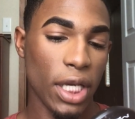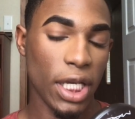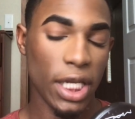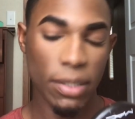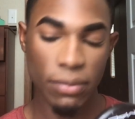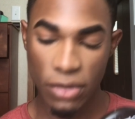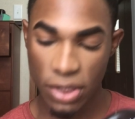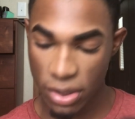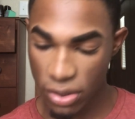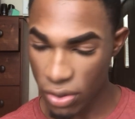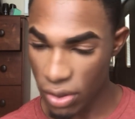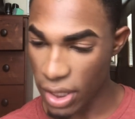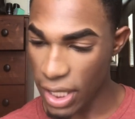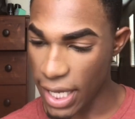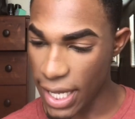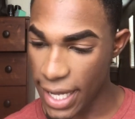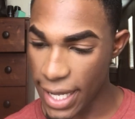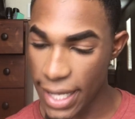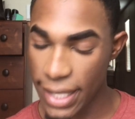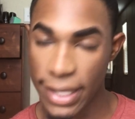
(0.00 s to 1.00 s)
and I'm just gonna
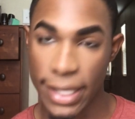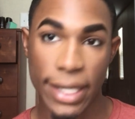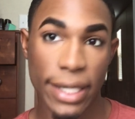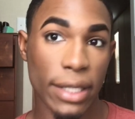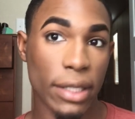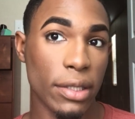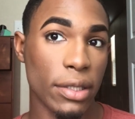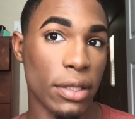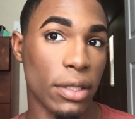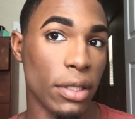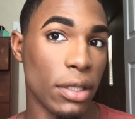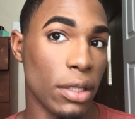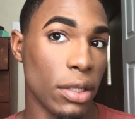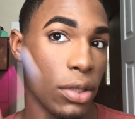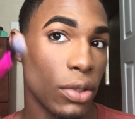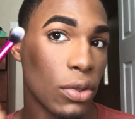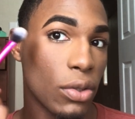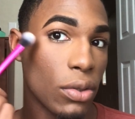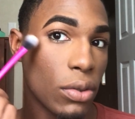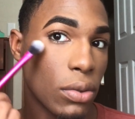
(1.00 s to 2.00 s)
highlight a
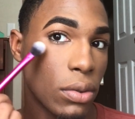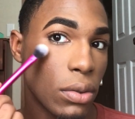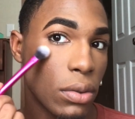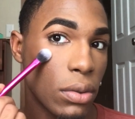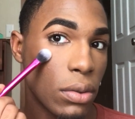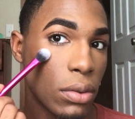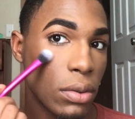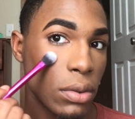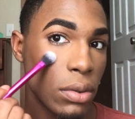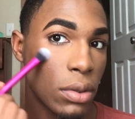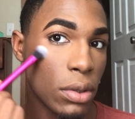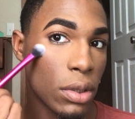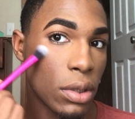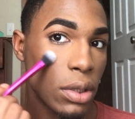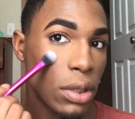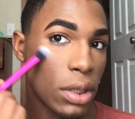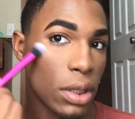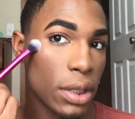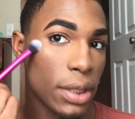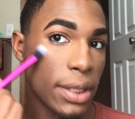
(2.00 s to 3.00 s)
little.
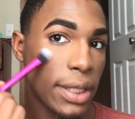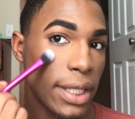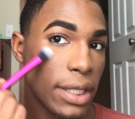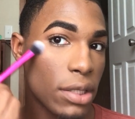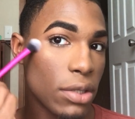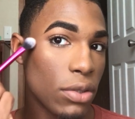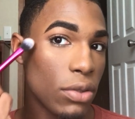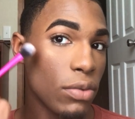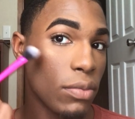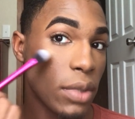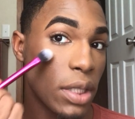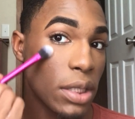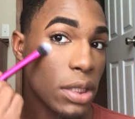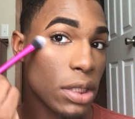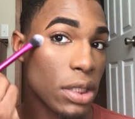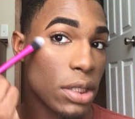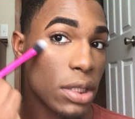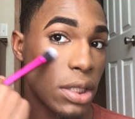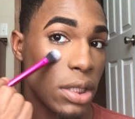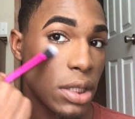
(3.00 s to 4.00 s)
Not too
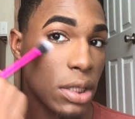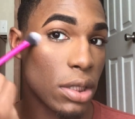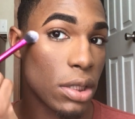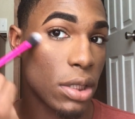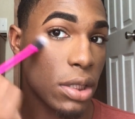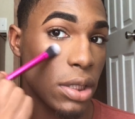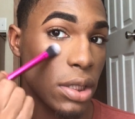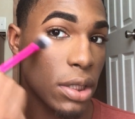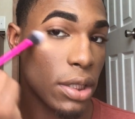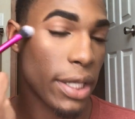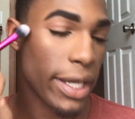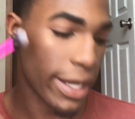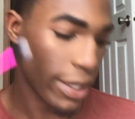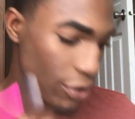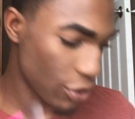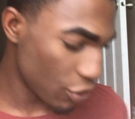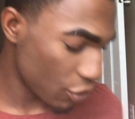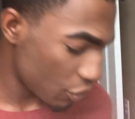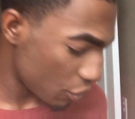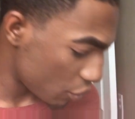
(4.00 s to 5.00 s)
much, because this is just a
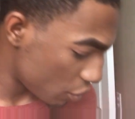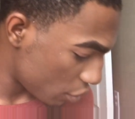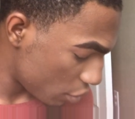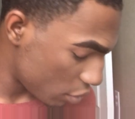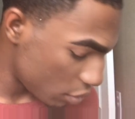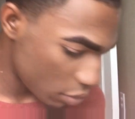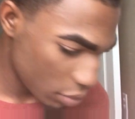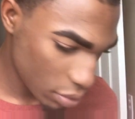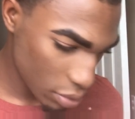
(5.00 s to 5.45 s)
natural